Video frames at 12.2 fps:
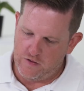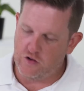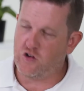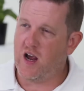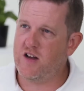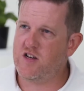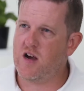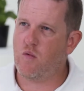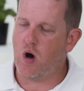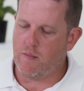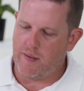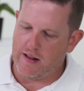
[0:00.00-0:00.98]
To change our
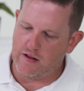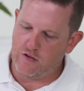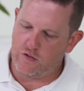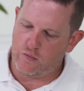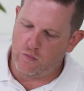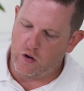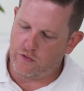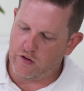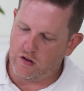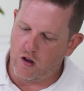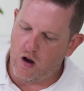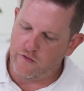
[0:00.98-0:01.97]
white balance whilst
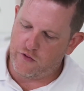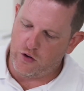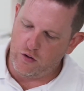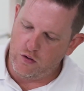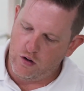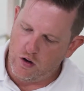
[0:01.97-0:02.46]
in live view,